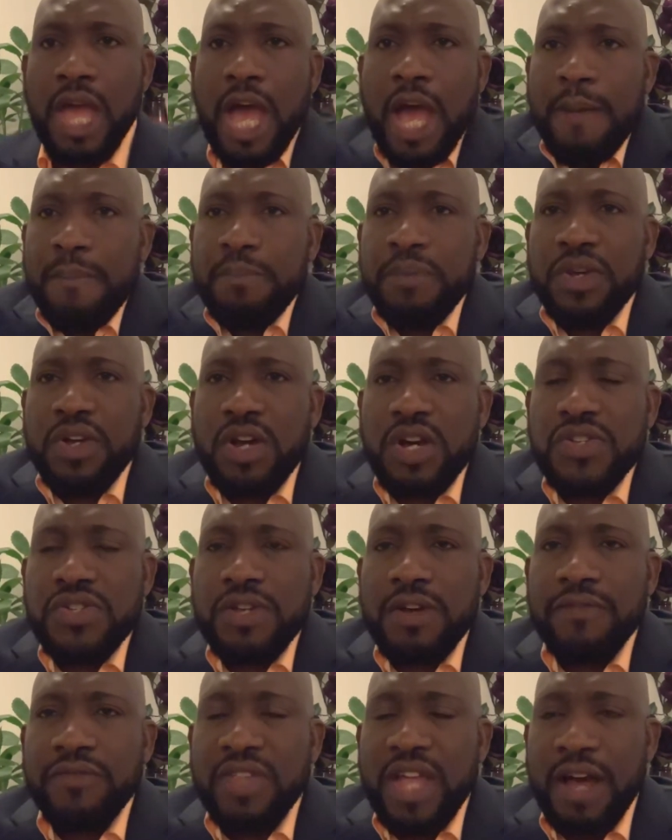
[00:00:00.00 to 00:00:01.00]
And because
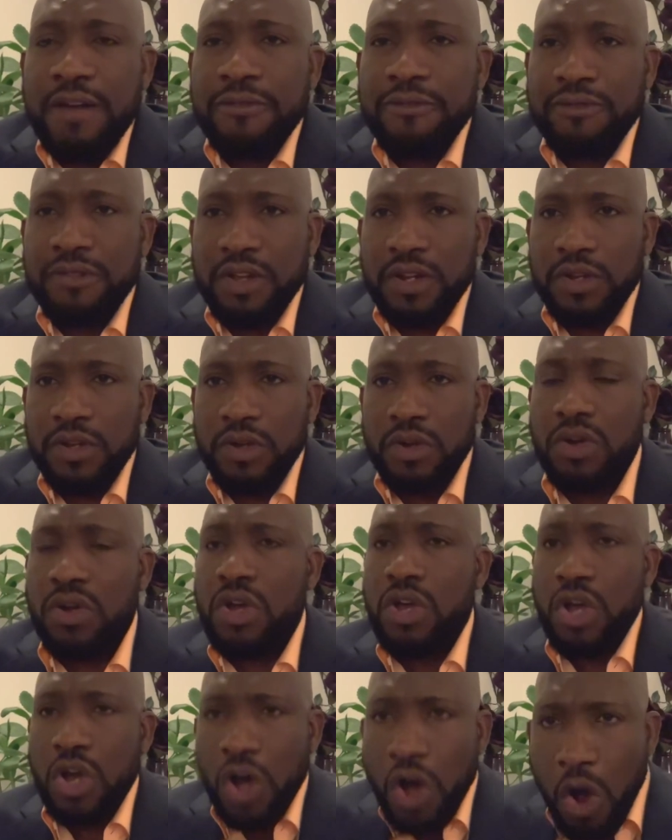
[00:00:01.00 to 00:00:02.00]
of that failure,
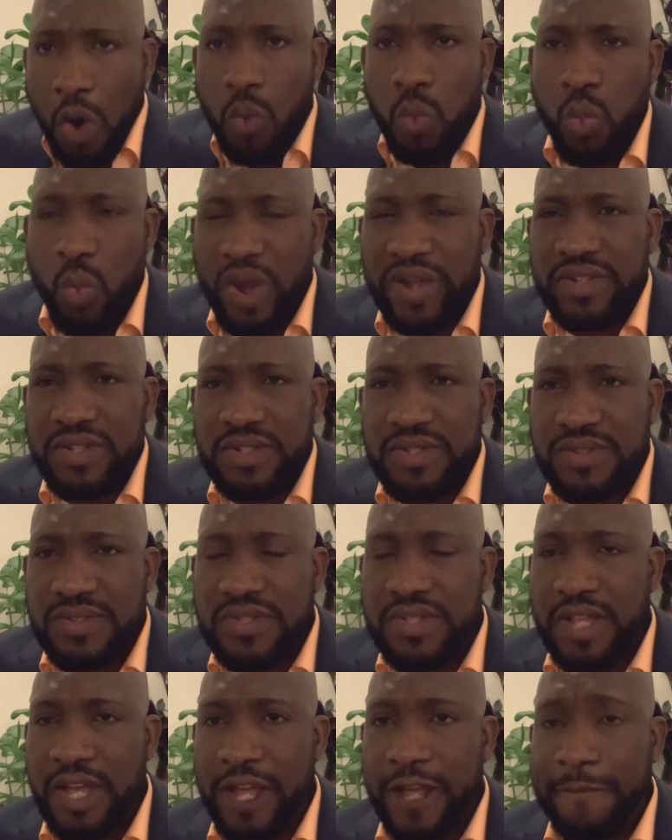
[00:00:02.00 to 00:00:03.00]
on
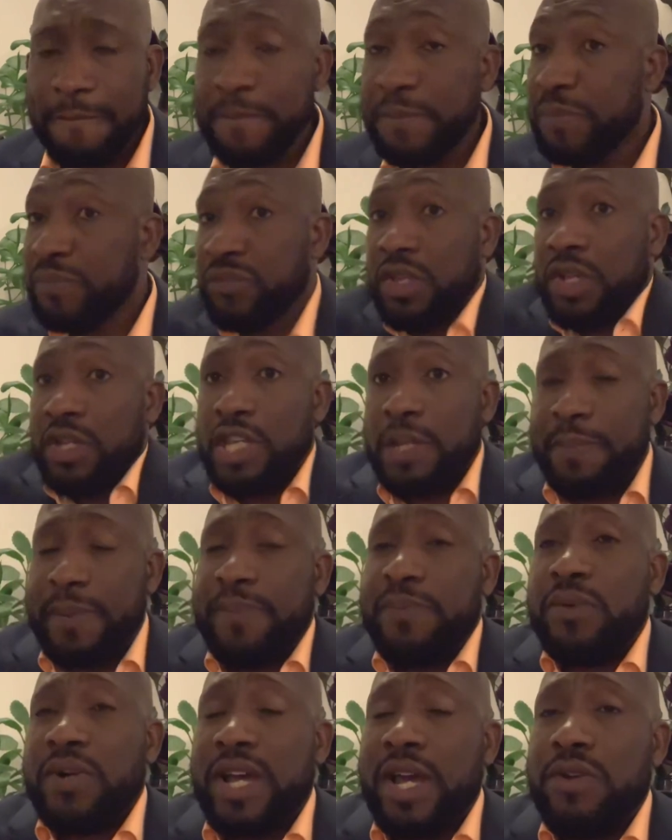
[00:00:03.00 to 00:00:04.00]
Wednesday, the
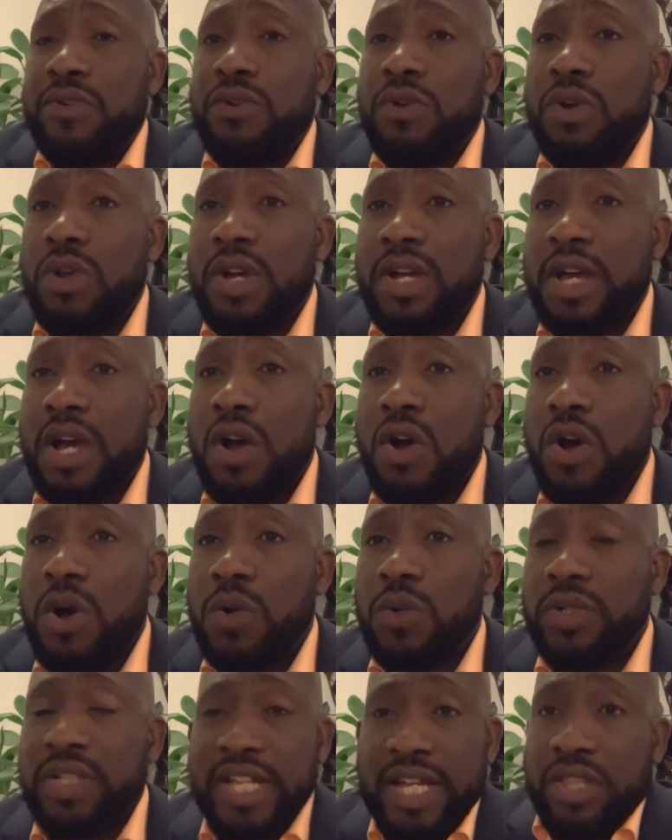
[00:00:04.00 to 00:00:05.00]
people can no longer
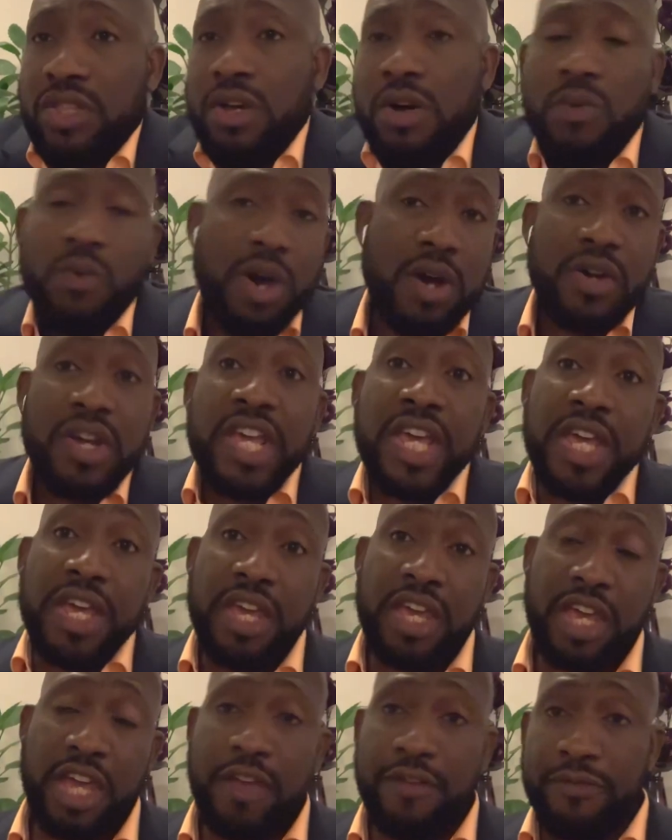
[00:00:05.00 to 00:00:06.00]
hold. They thought, well,
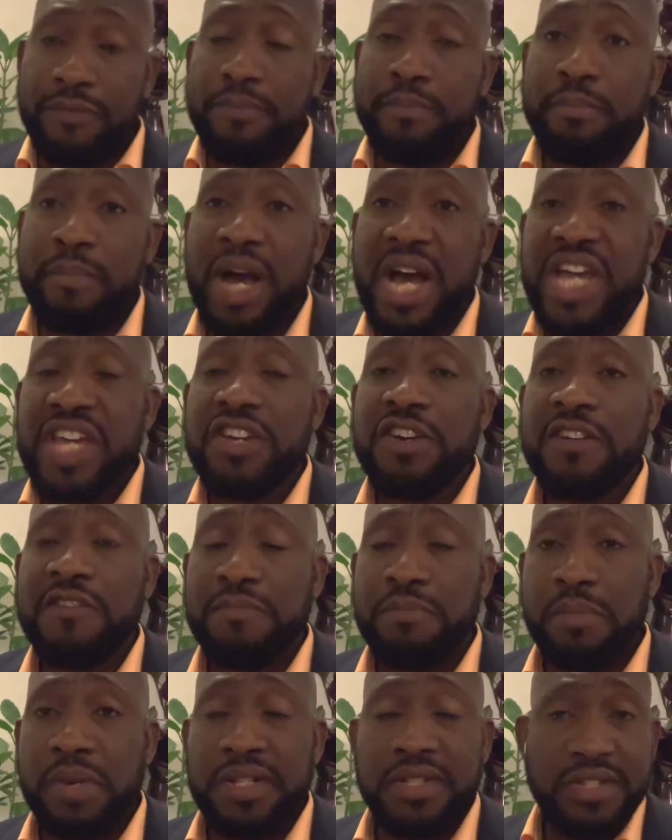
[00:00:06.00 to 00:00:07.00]
if my
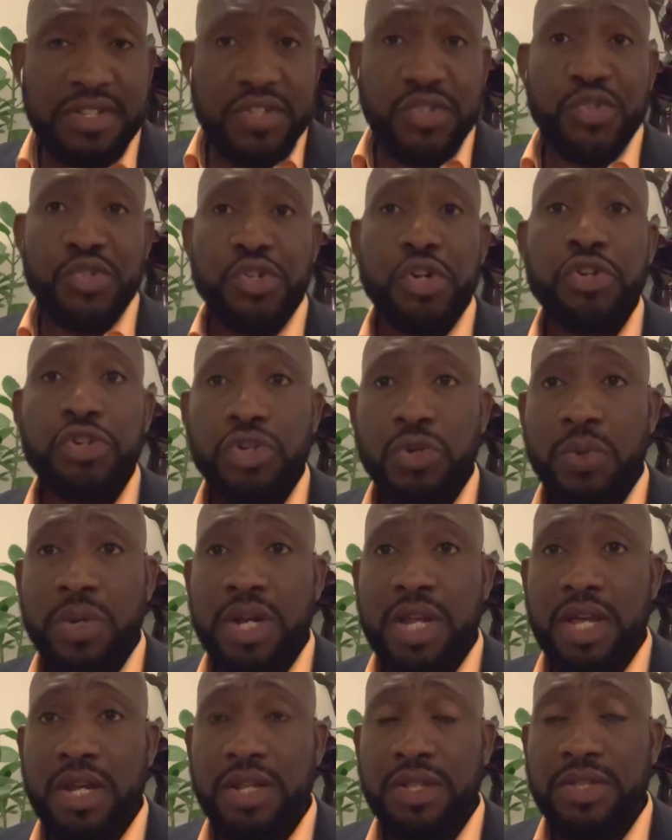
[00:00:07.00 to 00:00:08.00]
government is not
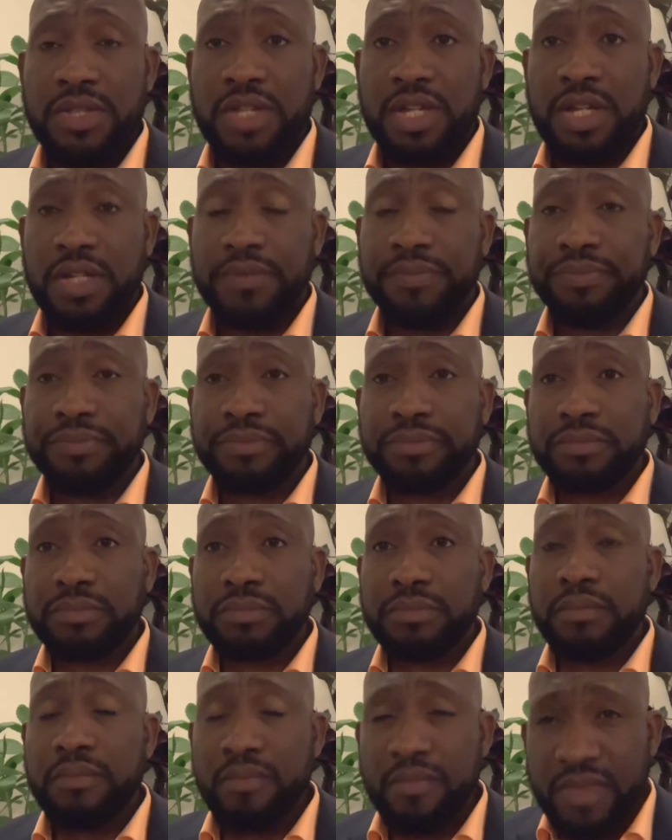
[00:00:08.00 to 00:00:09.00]
doing anything,
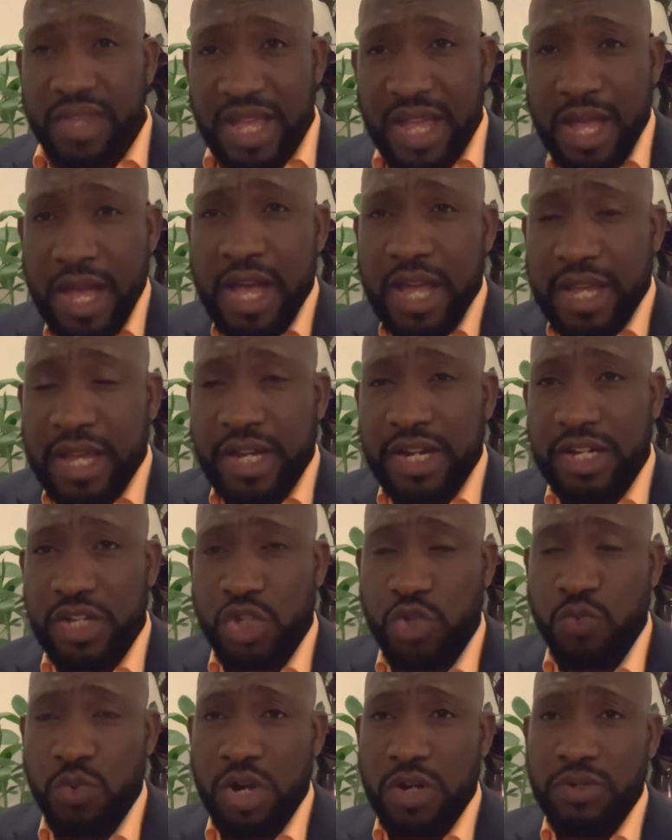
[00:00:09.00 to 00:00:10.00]
I can
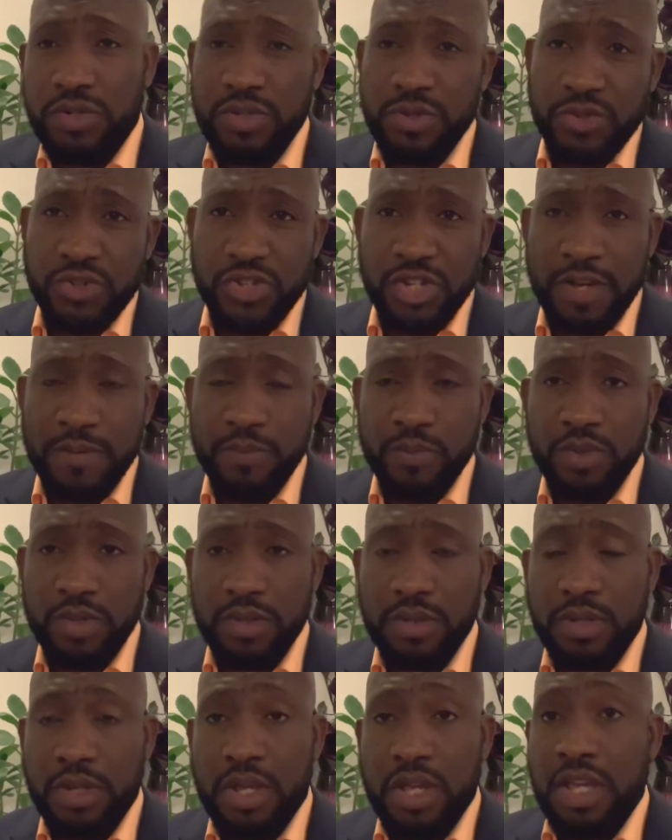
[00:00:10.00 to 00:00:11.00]
as well do
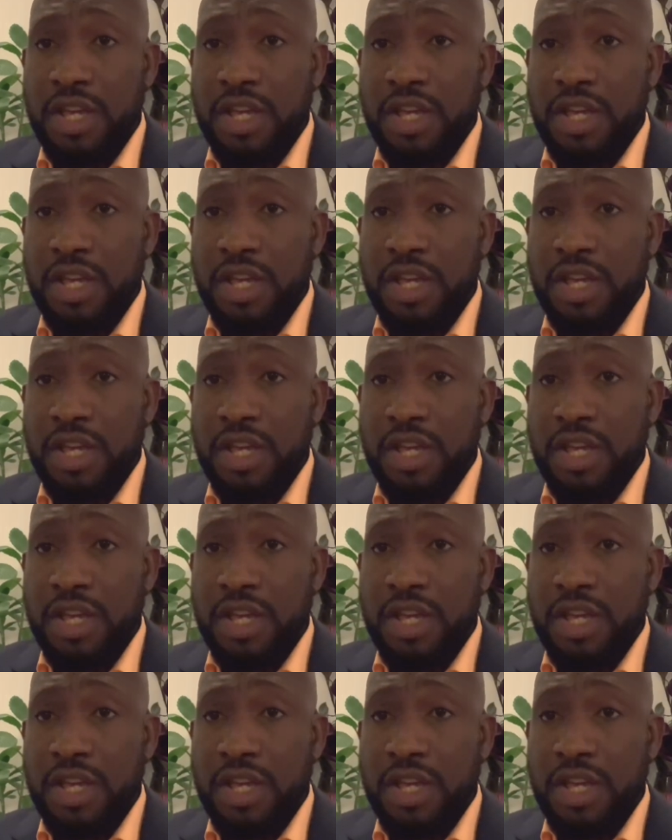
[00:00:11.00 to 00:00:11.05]
something.